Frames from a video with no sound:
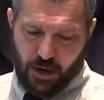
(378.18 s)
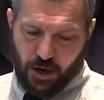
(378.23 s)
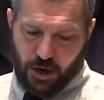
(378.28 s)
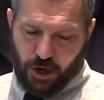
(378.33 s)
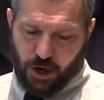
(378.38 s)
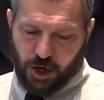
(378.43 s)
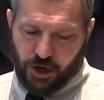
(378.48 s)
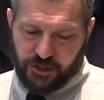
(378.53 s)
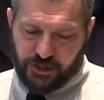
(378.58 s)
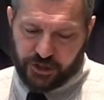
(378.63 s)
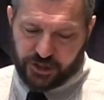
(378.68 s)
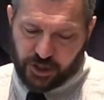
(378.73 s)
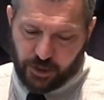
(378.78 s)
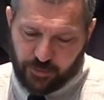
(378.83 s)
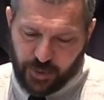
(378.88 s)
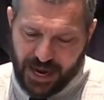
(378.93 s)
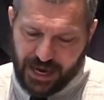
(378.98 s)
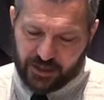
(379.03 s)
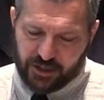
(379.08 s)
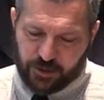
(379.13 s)
Earth is
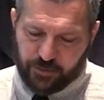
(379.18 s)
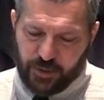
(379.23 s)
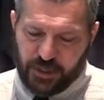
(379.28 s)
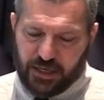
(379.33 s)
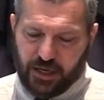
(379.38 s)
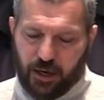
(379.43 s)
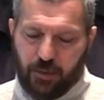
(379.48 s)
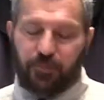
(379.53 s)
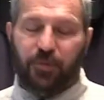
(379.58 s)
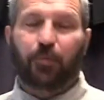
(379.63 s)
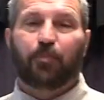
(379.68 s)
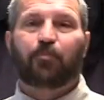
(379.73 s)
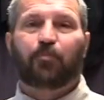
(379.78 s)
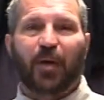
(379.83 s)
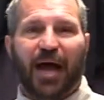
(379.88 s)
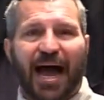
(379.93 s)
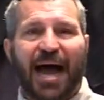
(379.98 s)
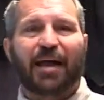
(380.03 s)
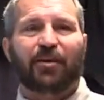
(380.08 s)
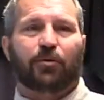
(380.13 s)
about to become the
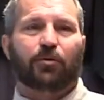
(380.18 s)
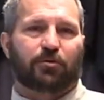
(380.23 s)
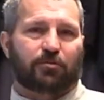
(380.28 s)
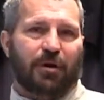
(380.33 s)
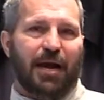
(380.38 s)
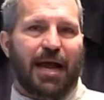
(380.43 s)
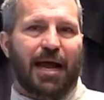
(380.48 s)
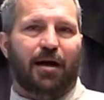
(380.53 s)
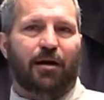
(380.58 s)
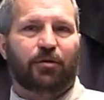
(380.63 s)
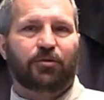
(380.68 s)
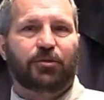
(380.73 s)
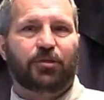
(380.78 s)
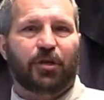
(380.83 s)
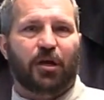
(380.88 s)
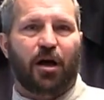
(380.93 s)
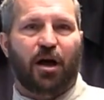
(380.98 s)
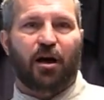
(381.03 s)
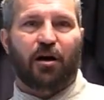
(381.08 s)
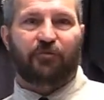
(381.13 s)
battleground
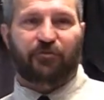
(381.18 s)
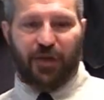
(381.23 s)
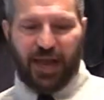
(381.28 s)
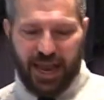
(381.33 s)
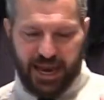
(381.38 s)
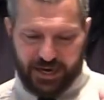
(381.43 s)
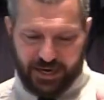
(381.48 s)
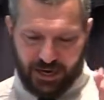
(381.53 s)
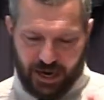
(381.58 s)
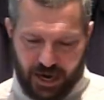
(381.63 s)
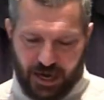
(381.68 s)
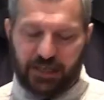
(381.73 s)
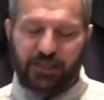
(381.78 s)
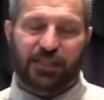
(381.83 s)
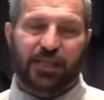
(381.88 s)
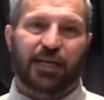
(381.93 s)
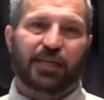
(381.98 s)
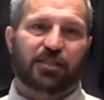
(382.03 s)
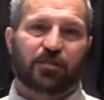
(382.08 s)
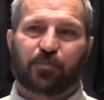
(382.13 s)
of a
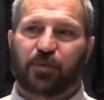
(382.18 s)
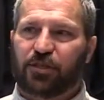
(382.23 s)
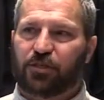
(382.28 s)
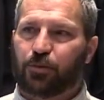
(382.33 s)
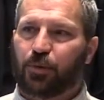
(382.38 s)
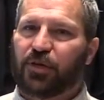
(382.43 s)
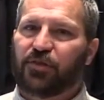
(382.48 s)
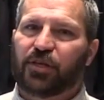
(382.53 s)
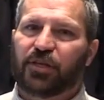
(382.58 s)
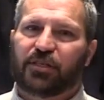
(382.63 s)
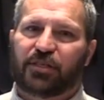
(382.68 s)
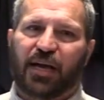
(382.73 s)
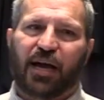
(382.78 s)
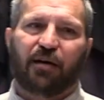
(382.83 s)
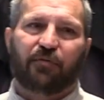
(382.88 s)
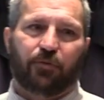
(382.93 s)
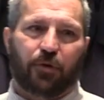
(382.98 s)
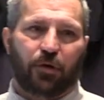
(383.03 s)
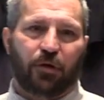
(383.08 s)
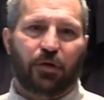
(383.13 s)
contest between the
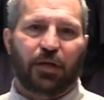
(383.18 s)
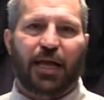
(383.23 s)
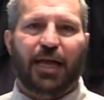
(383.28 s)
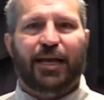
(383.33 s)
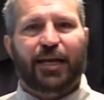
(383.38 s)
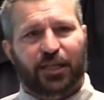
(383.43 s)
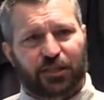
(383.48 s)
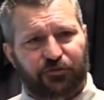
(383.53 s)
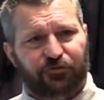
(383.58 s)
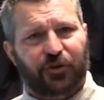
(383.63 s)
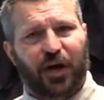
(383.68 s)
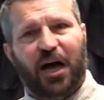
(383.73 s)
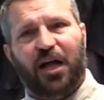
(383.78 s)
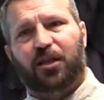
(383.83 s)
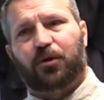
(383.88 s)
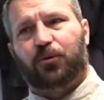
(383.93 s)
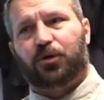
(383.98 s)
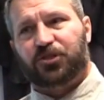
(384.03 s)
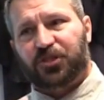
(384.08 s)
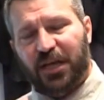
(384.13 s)
devil and his
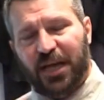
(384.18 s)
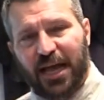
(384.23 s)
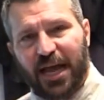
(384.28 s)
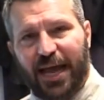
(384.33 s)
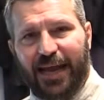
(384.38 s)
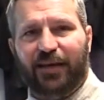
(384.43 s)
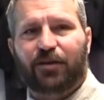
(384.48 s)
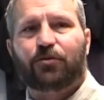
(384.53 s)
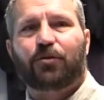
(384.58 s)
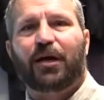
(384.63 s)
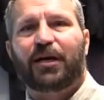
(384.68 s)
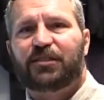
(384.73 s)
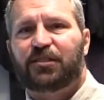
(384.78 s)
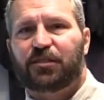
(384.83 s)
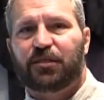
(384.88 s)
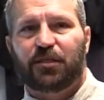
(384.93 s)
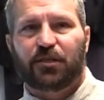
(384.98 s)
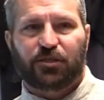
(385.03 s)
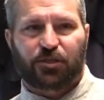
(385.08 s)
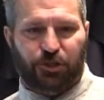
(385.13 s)
followers and
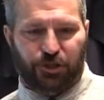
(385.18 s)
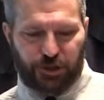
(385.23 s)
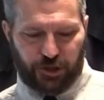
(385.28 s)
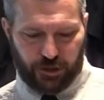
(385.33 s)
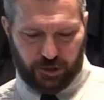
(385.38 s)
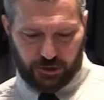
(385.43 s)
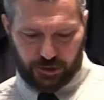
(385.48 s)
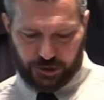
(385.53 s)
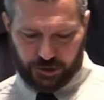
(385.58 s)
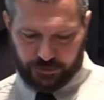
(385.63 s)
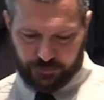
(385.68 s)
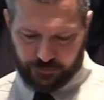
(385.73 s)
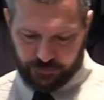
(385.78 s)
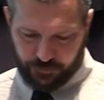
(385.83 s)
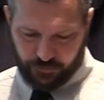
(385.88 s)
Christ and his church.